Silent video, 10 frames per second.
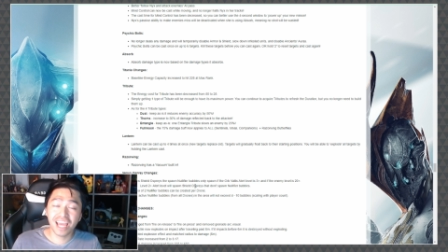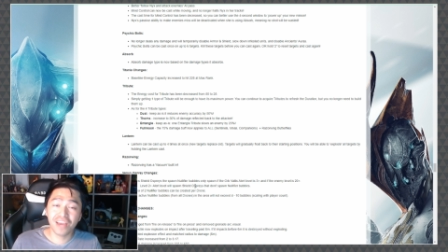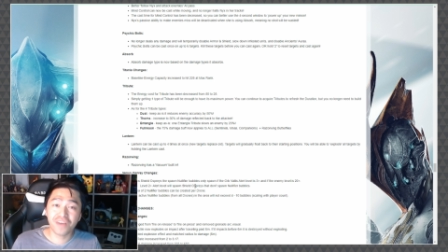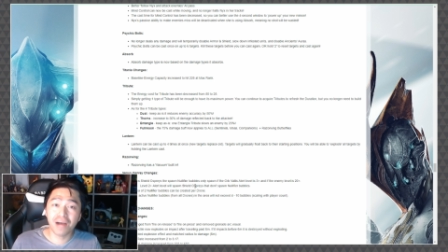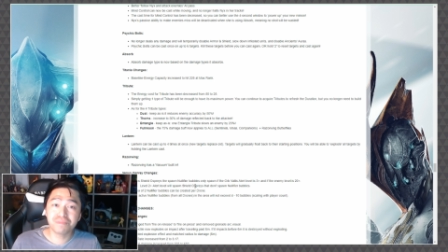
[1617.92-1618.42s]

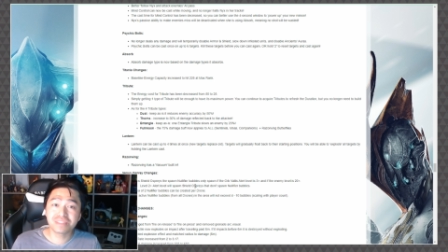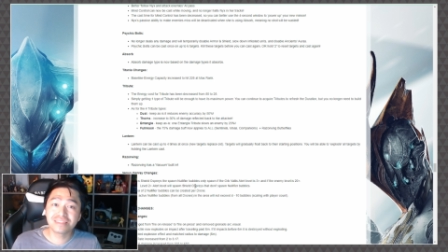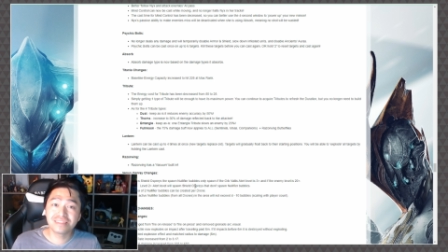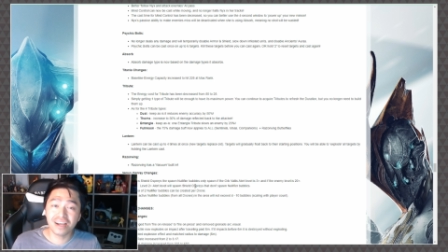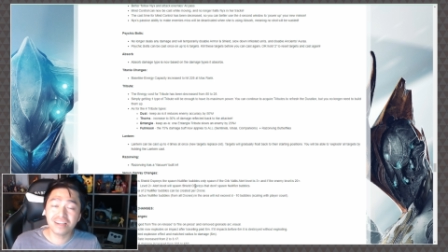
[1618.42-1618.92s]
If I'm
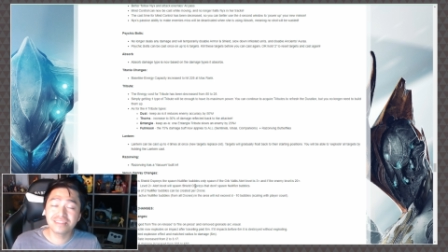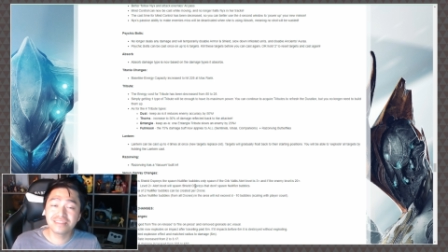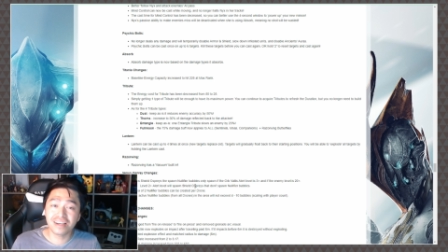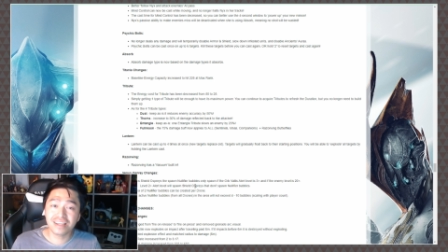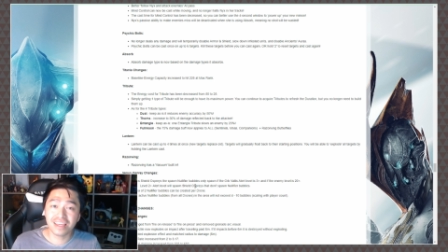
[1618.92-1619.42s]
stuck
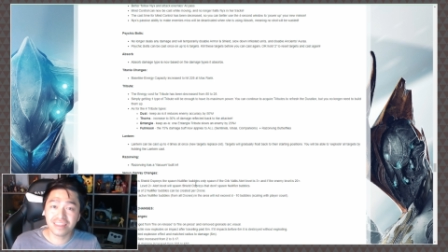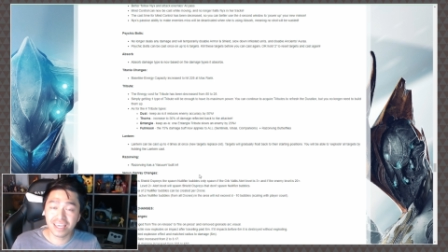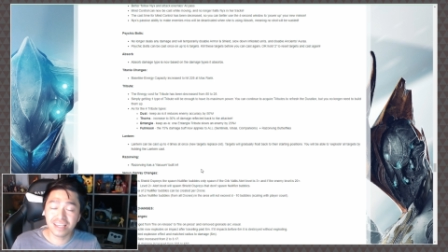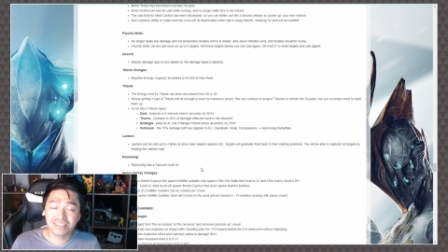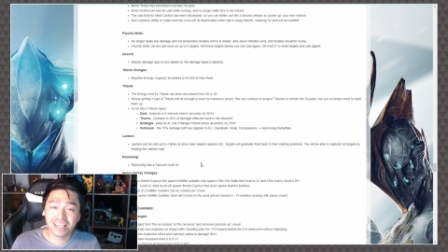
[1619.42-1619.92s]
sucking
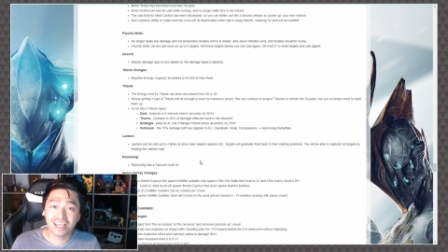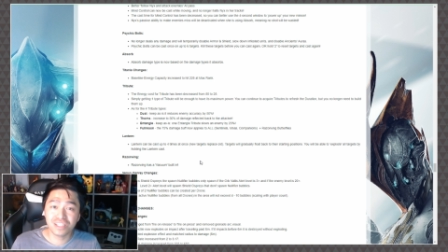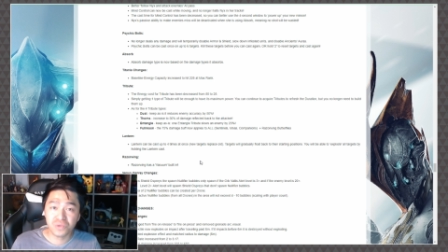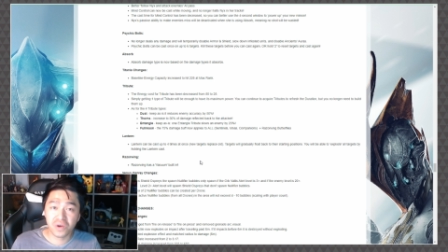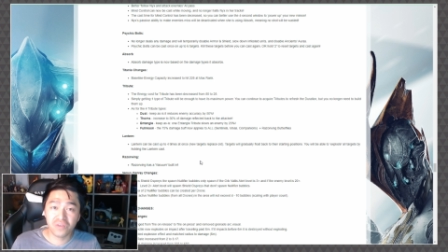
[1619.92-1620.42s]
things in
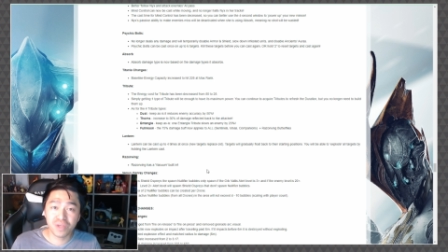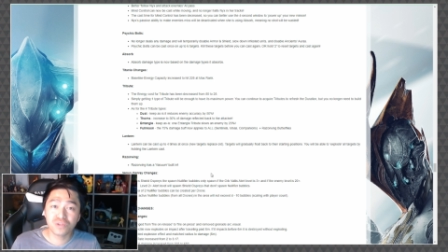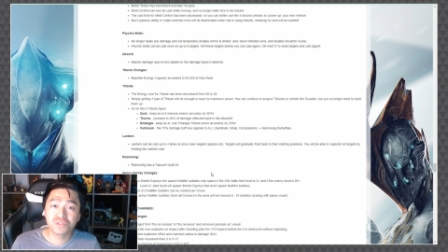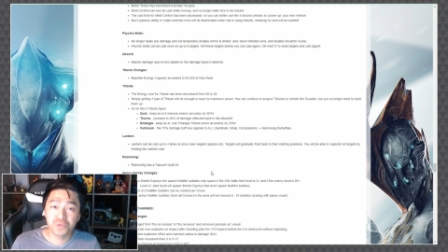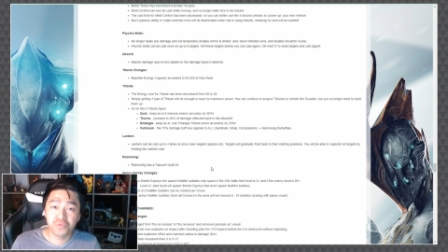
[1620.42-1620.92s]
at 12
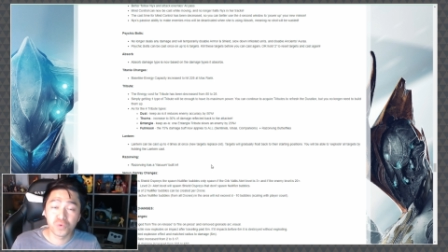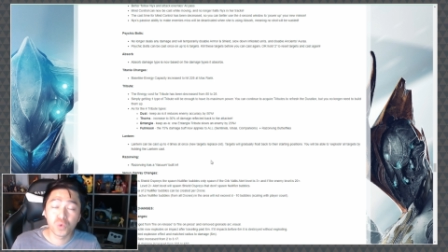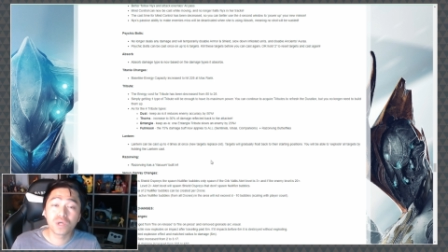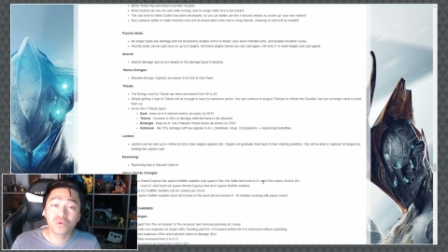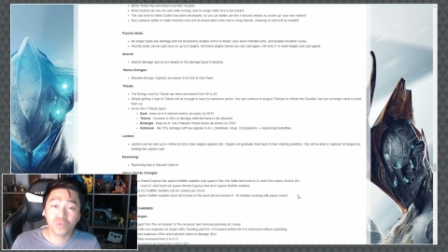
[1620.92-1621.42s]
meters, you
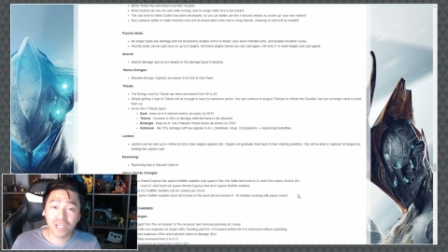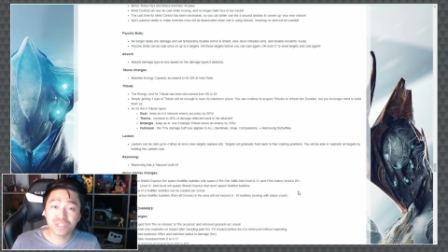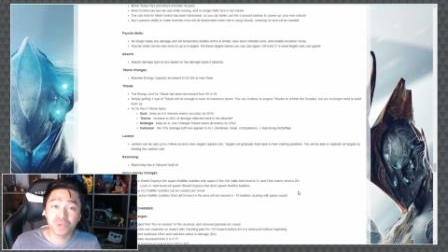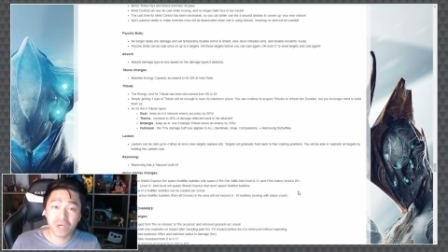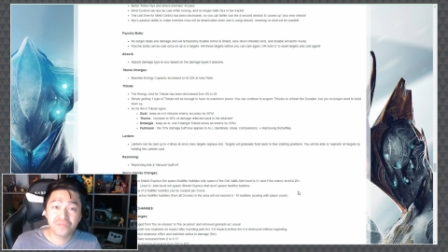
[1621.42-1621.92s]
ruin
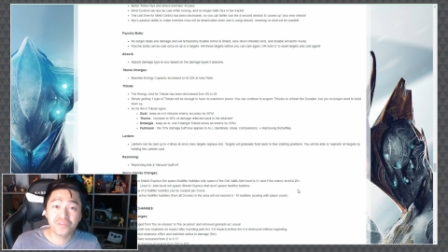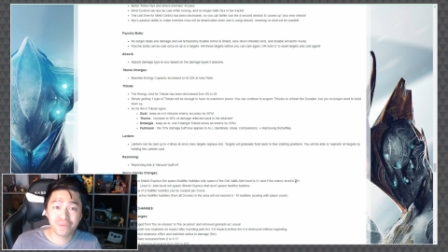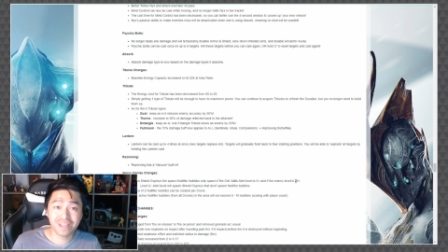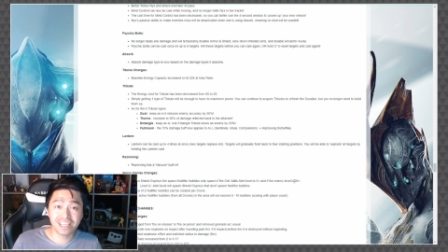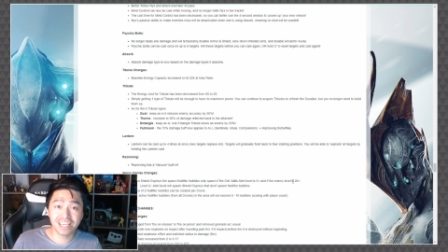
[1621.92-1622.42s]
razor wing for
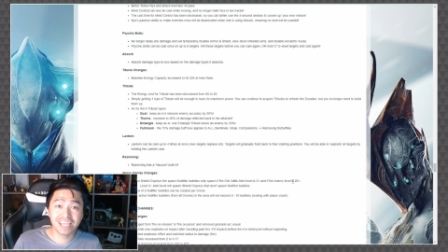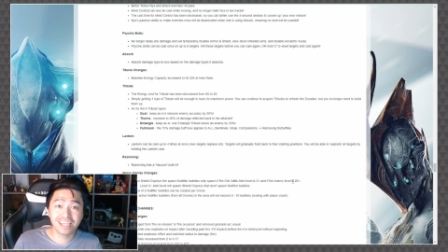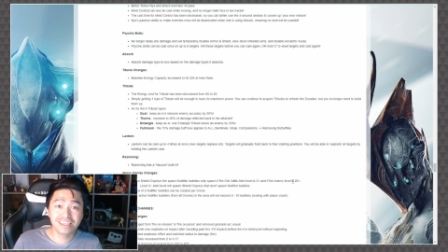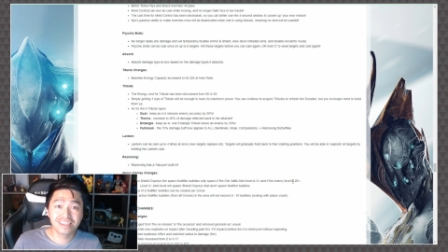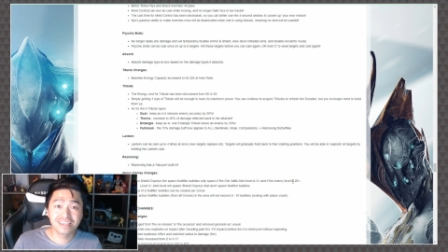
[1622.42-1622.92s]
me,
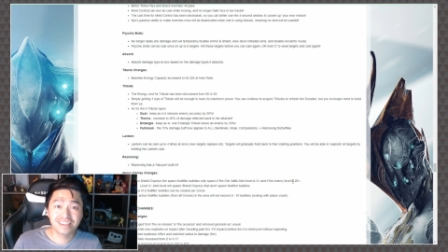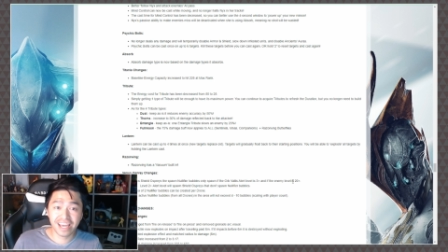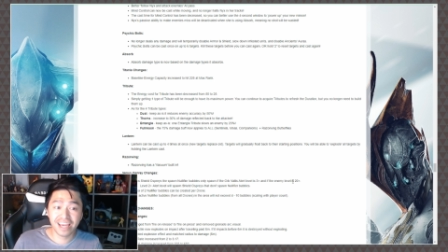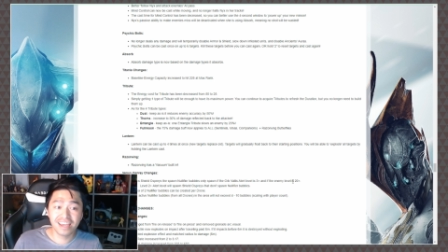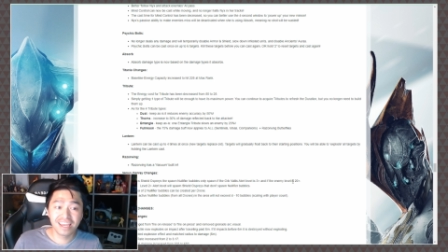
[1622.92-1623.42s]
DE.
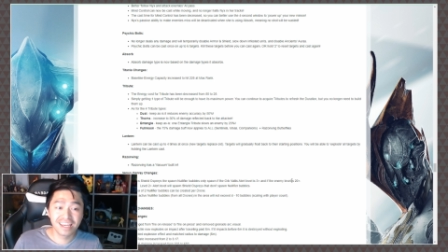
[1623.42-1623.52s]
Okay?